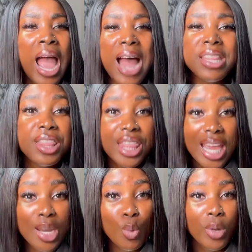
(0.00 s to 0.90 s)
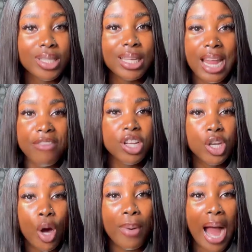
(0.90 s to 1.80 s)
And the thing with
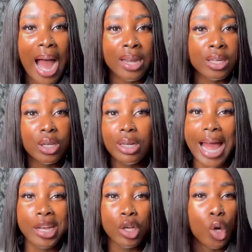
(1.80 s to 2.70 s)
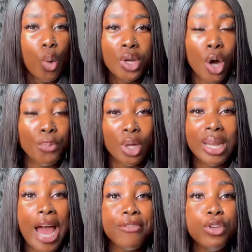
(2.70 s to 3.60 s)
leveling up and like glowing up your
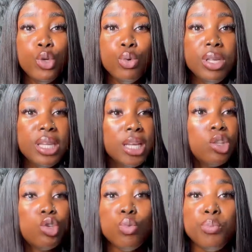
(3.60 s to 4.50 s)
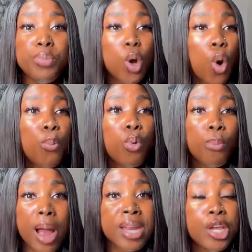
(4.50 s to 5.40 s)
life, you need to be
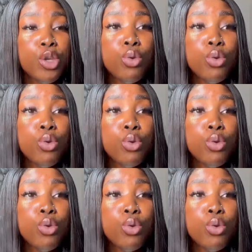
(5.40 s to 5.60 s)
open-minded.